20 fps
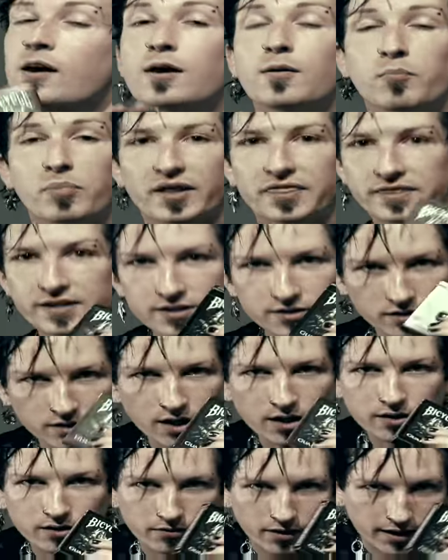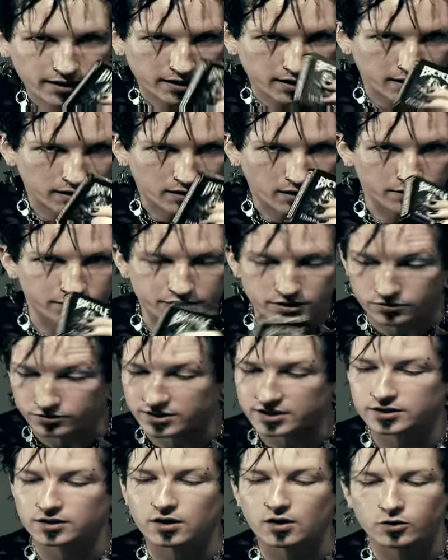But these are not the right kind of cards to use.
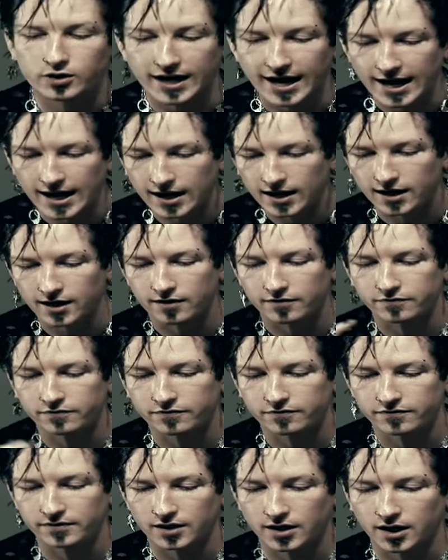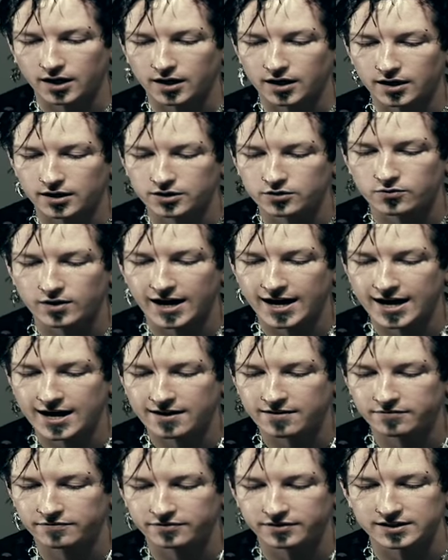These are okay if you
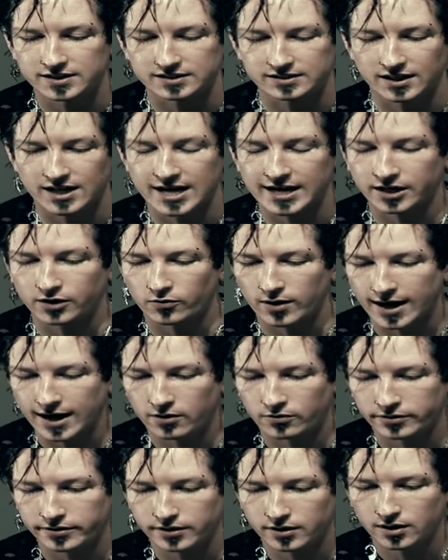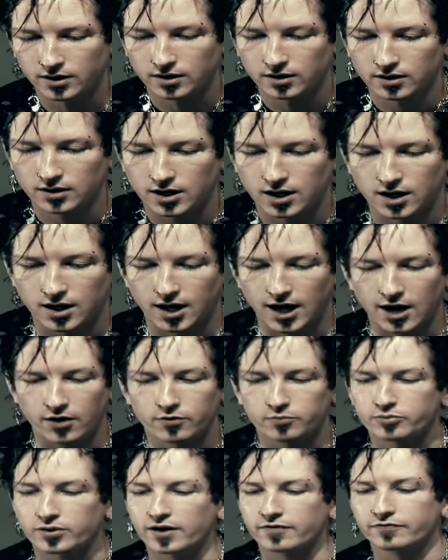have these lying around. I
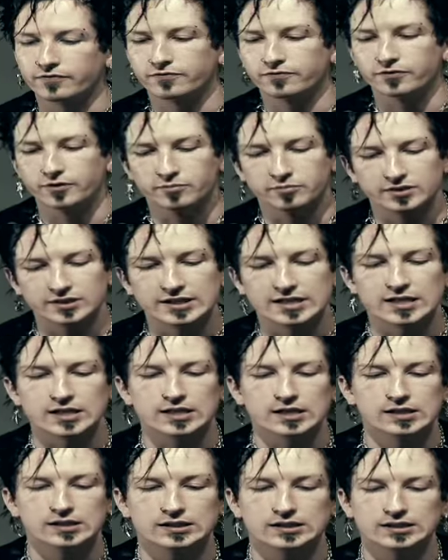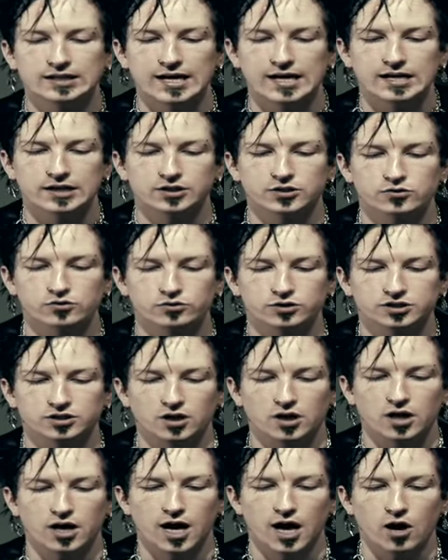would preferably say to
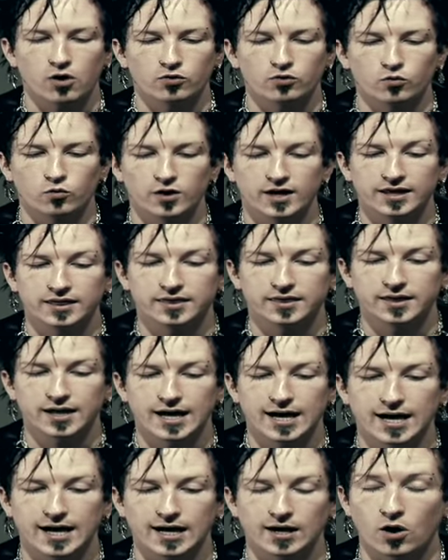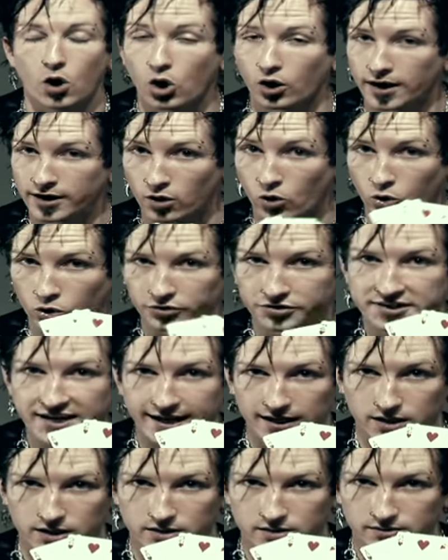start out with an old
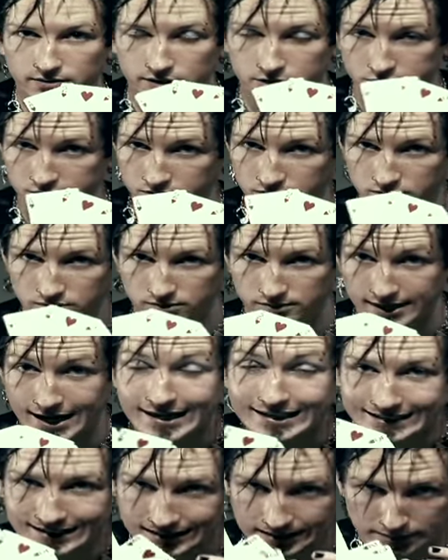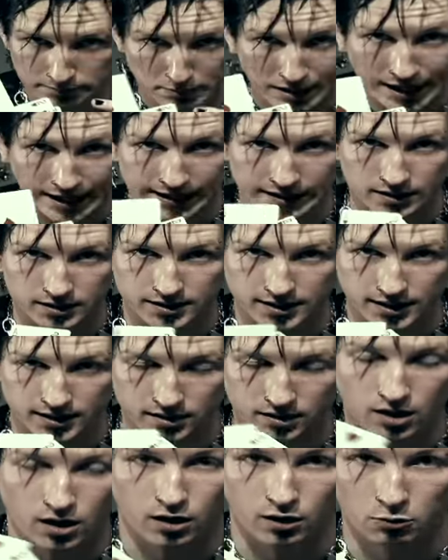deck that you're not going to mind
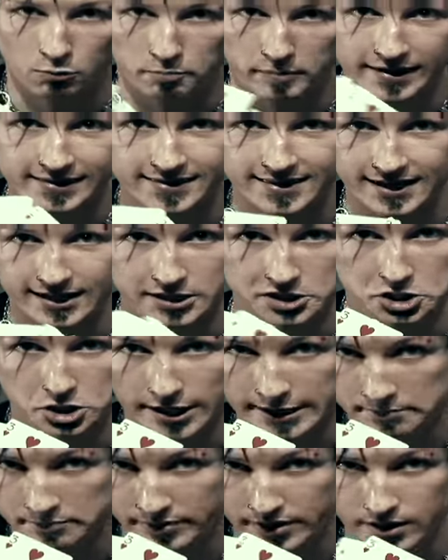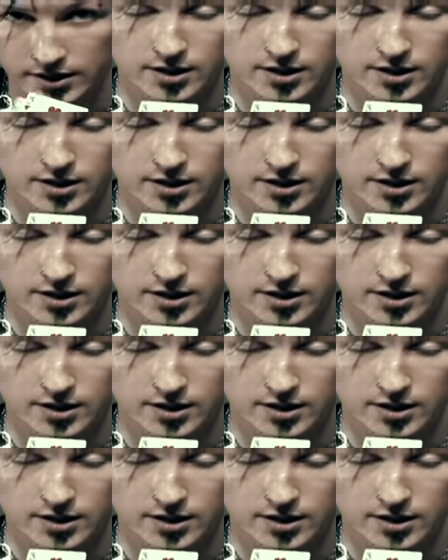getting all bent out of shape.